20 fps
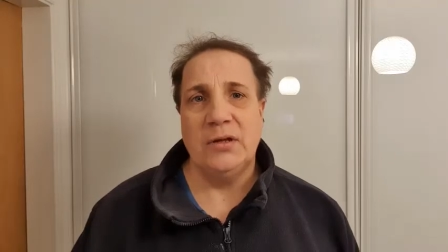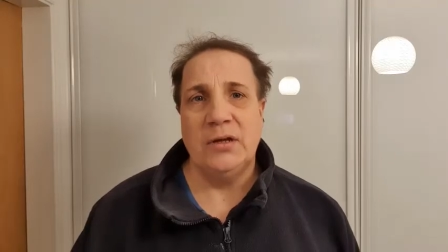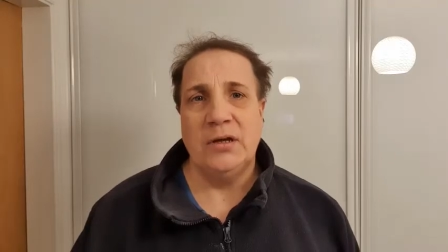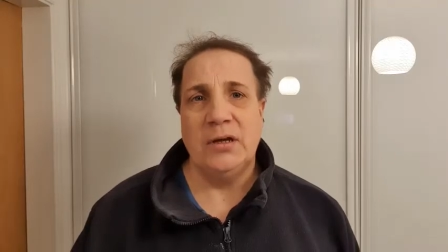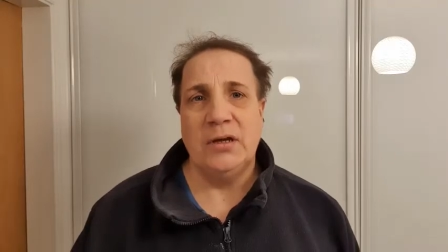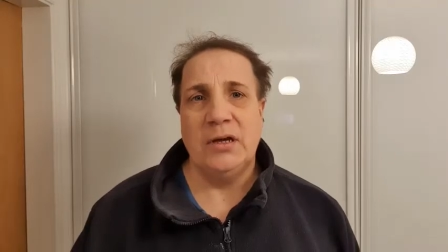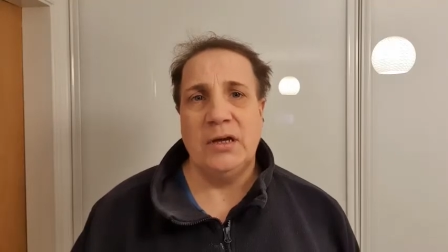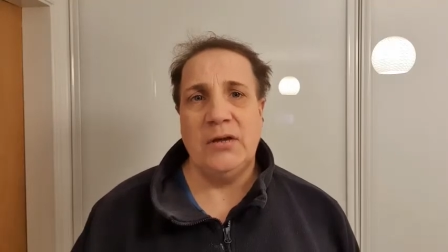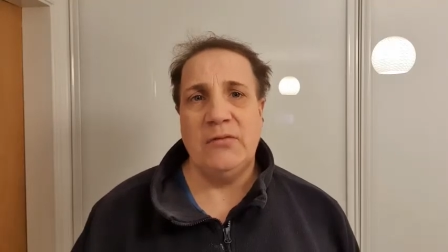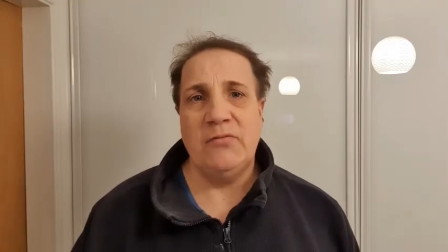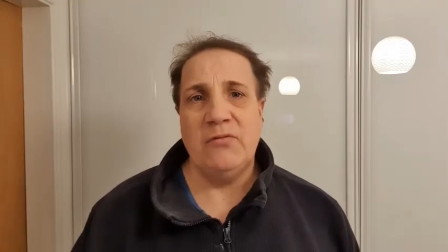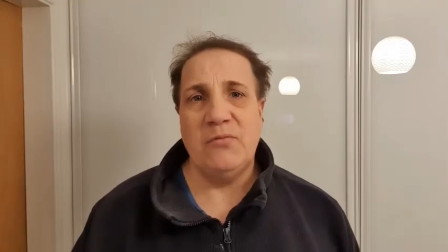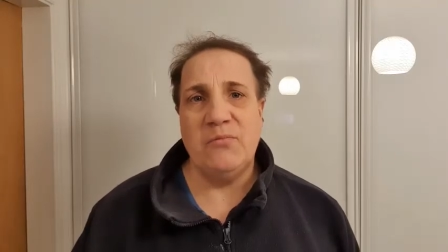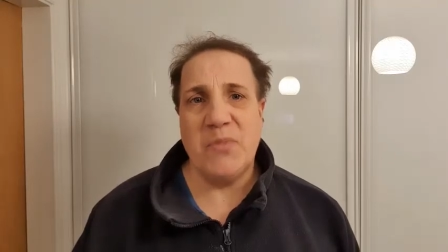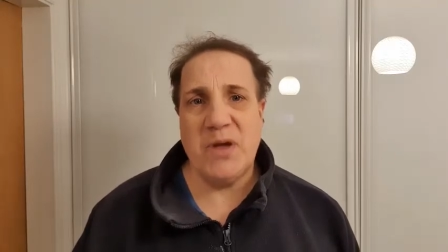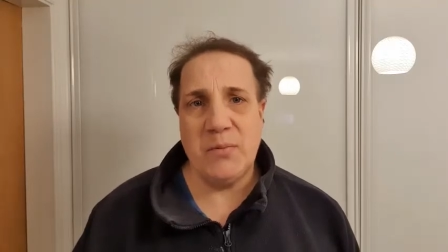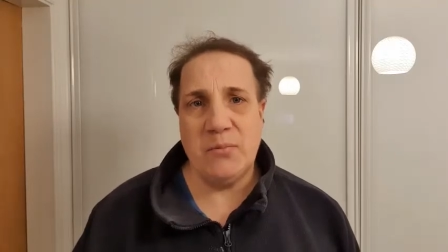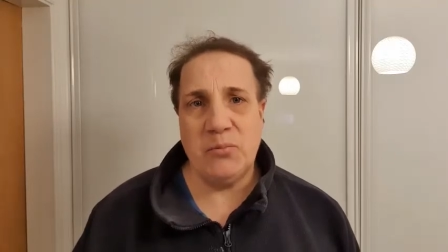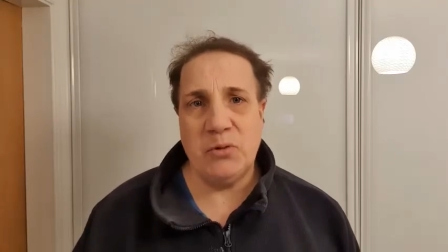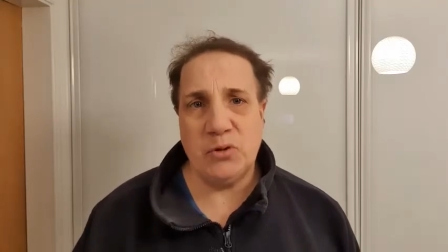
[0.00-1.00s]
he
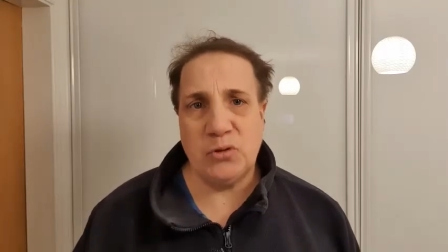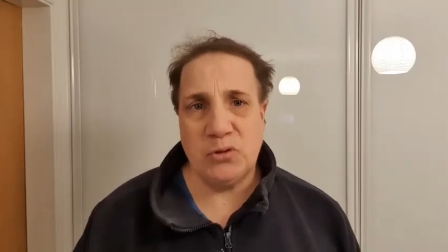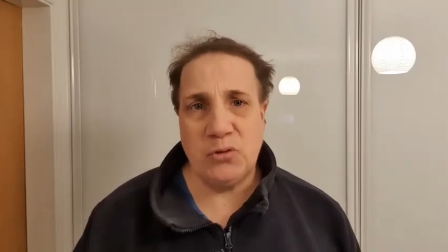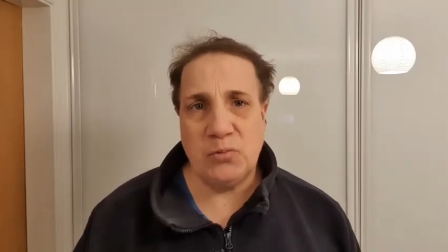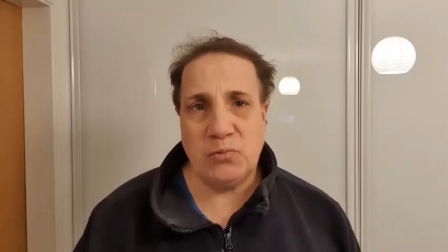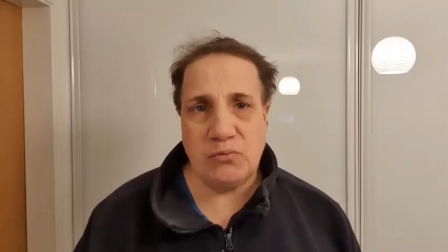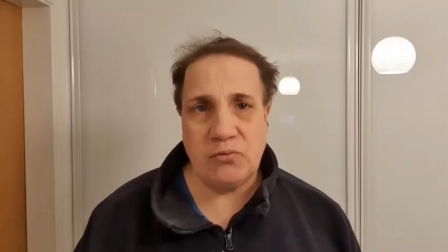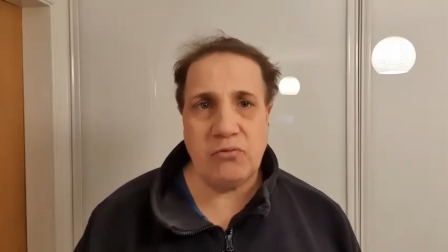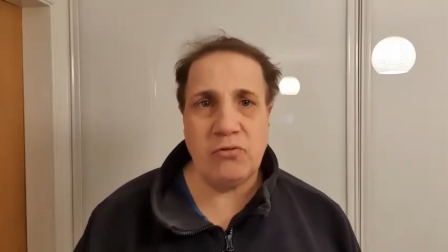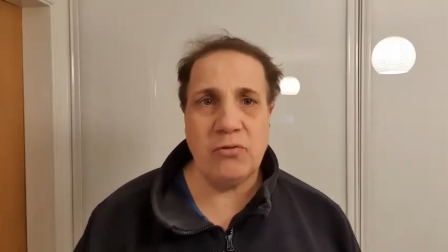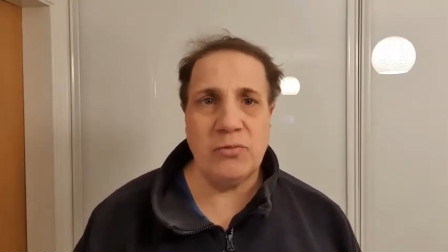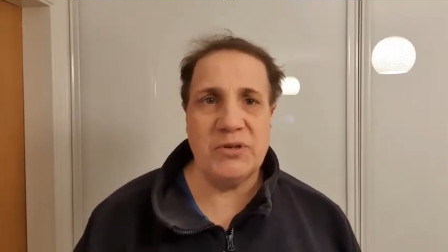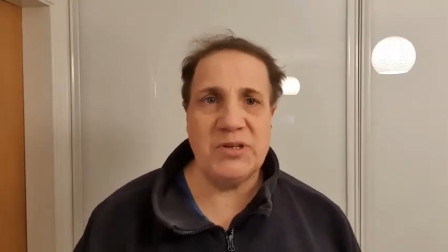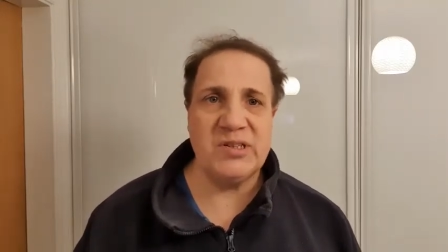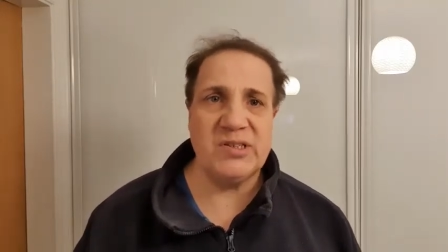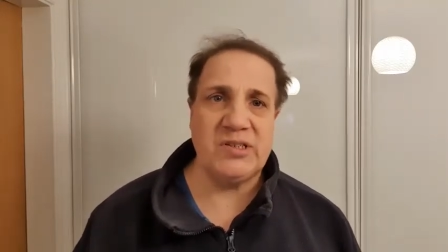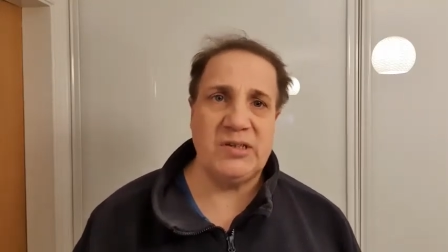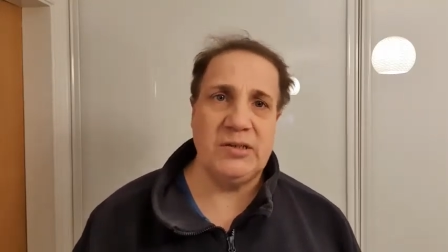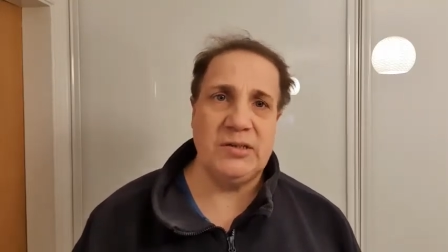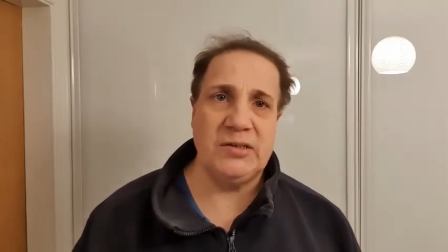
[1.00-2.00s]
remembered the
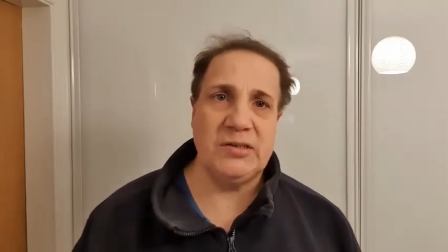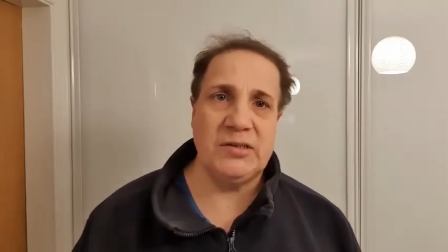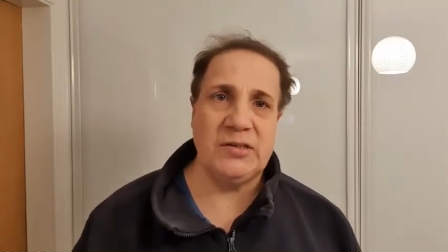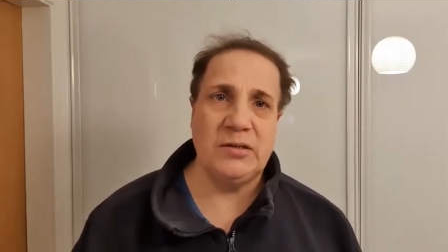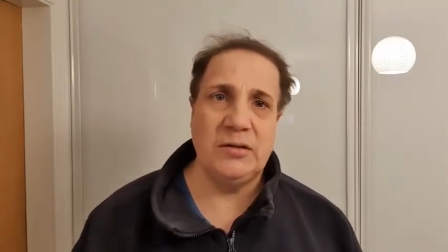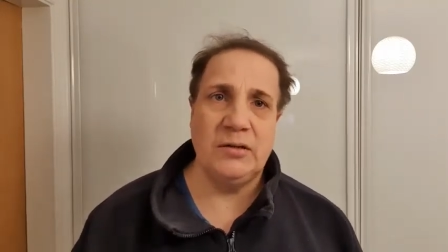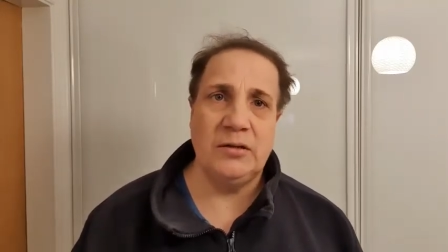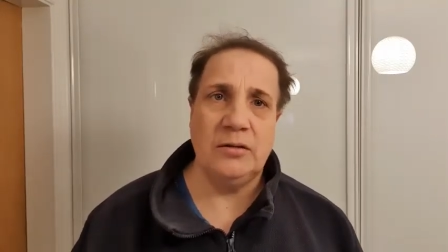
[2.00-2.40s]
promises